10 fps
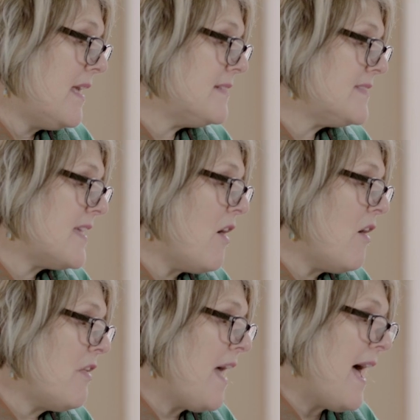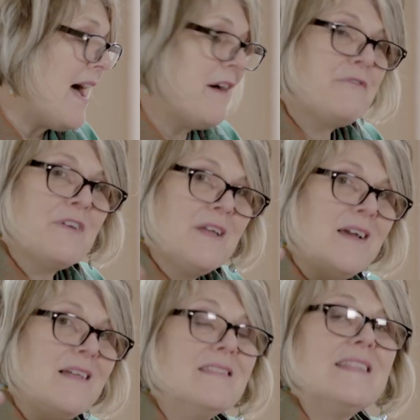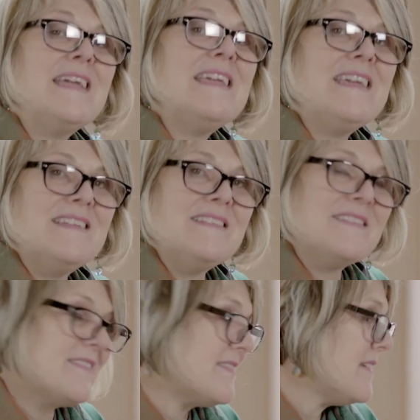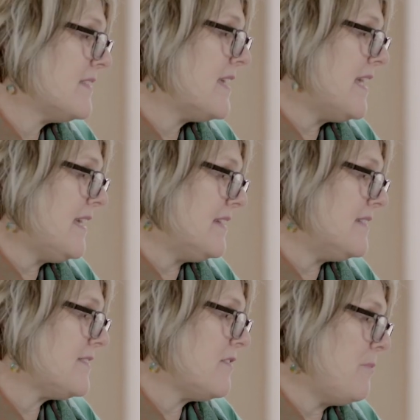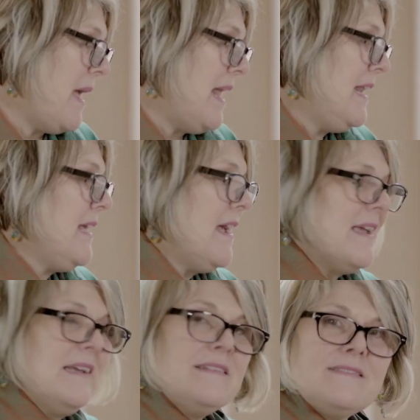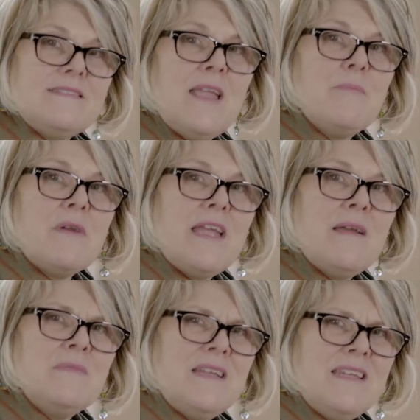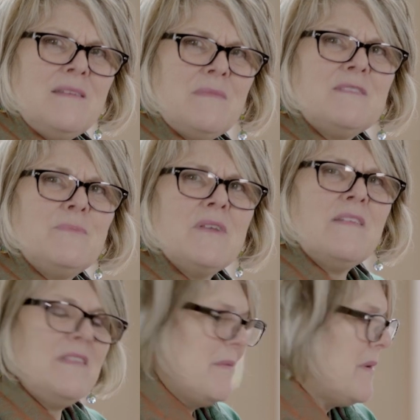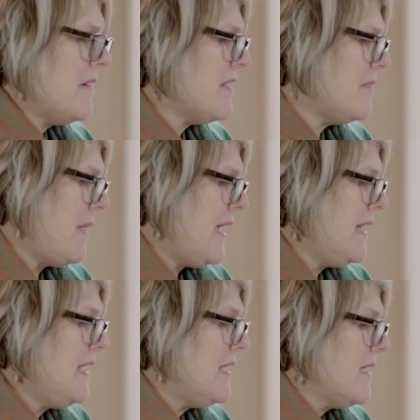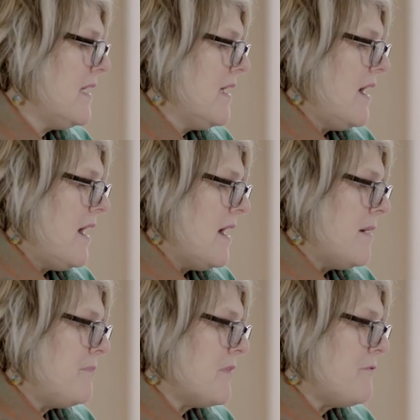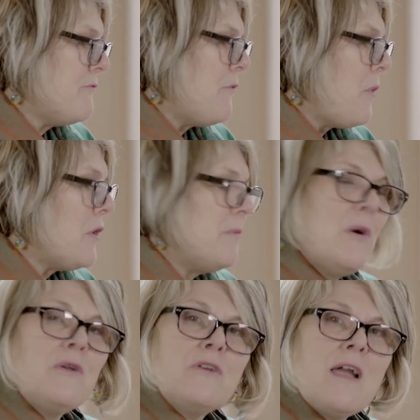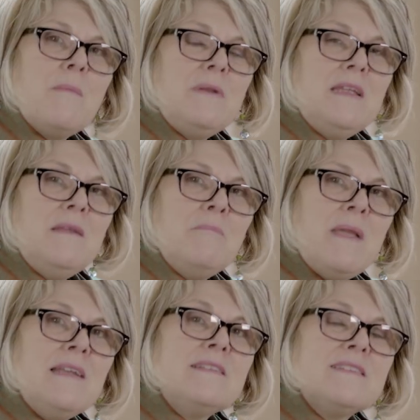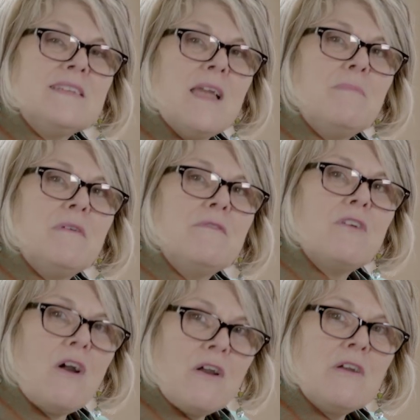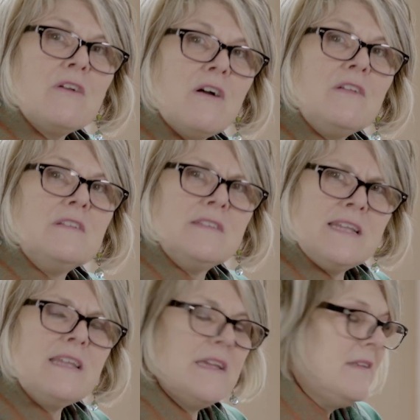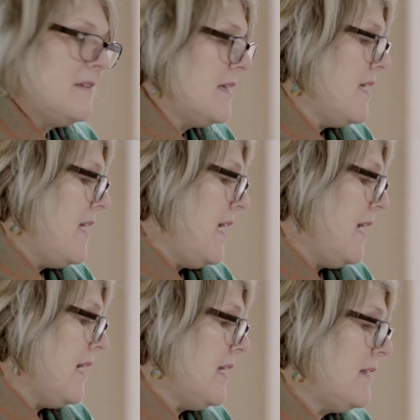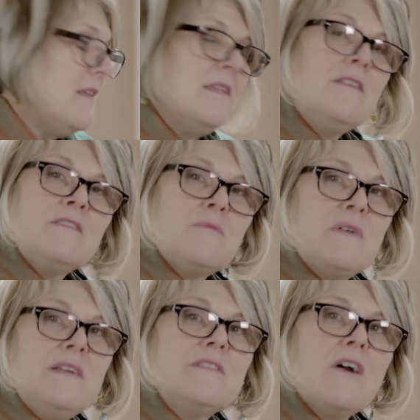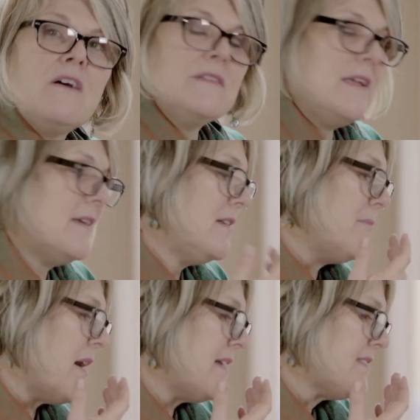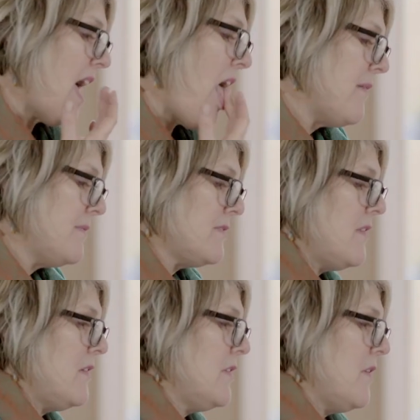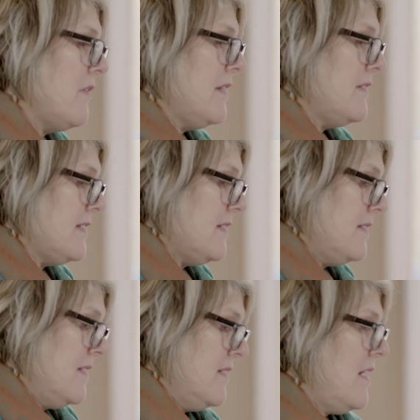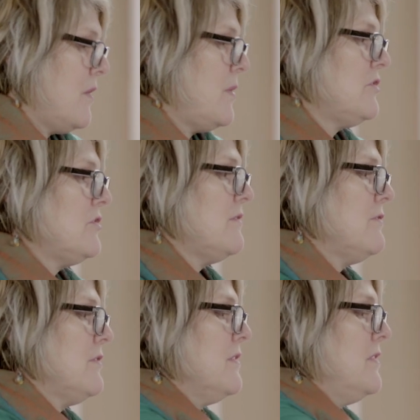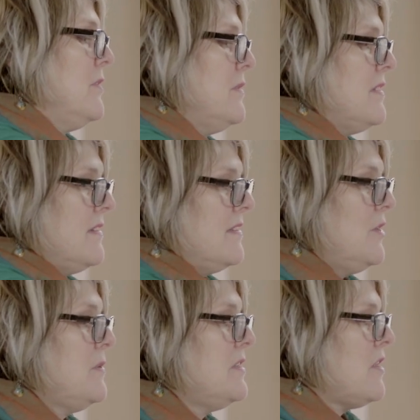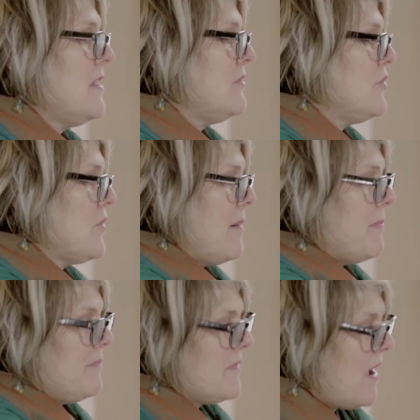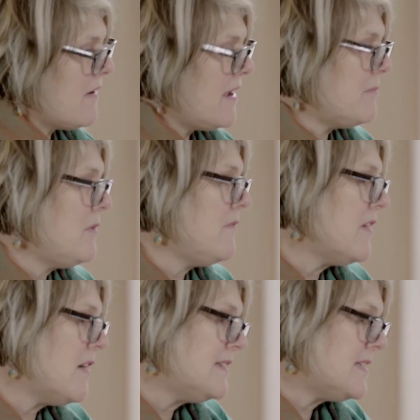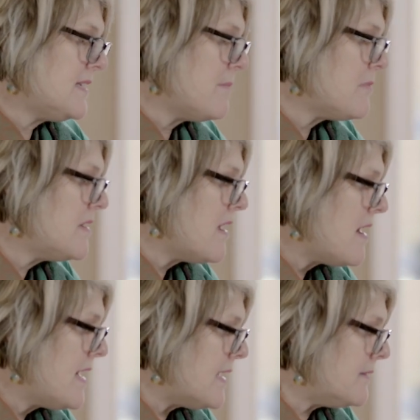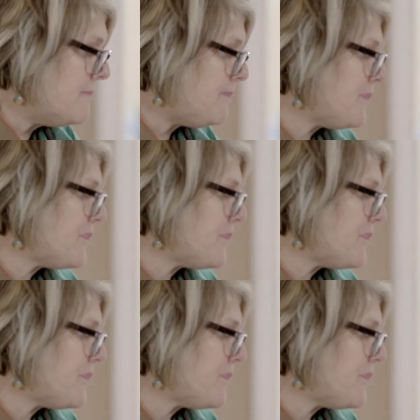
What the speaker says: is they all have Lincolns. Lincoln. So the penny, I guess Abraham Lincoln must be on the American penny. Ford Motor Company makes a type of car called a Lincoln, and there's a place called Lincoln, Nebraska. So there you go. There's a question for you and Donald Trump. All right, moving on to number 9.